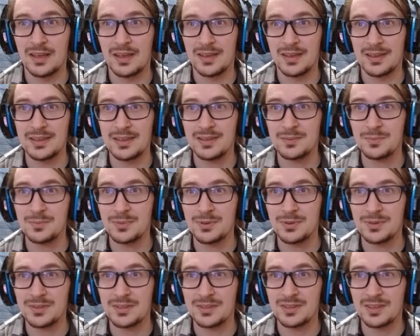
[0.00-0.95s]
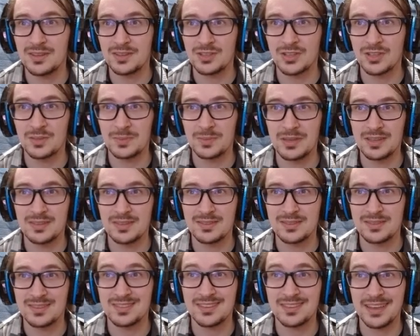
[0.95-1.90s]
Input the touch commands
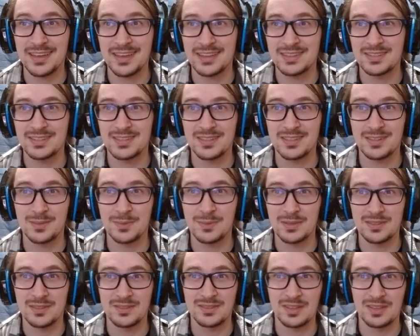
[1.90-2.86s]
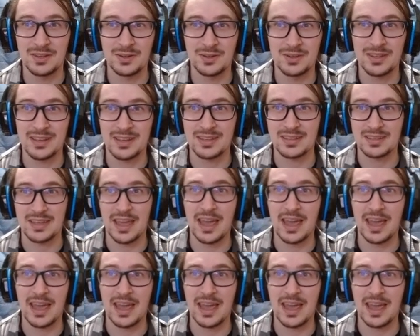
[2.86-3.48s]
assigned to the pins in your deck to